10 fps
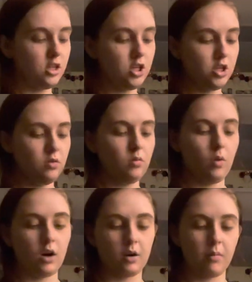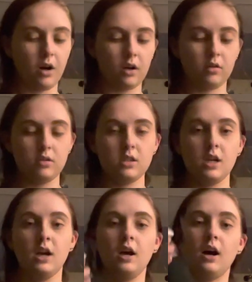cute water bottles.
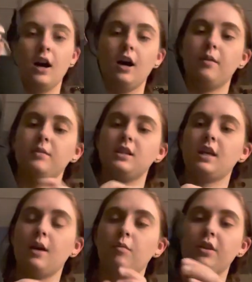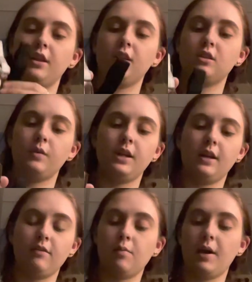Um, this came with it, so we didn't
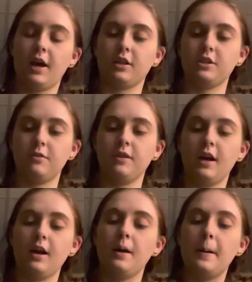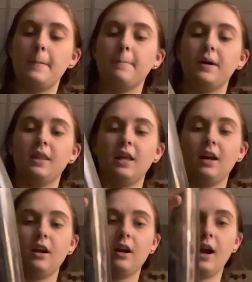have to pay extra for that. But
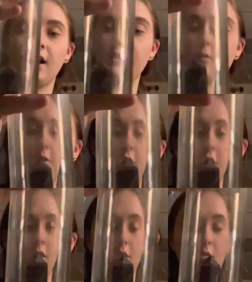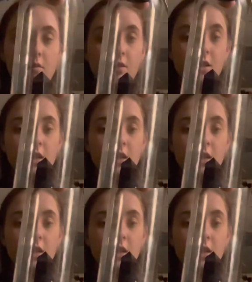they're out of crystals.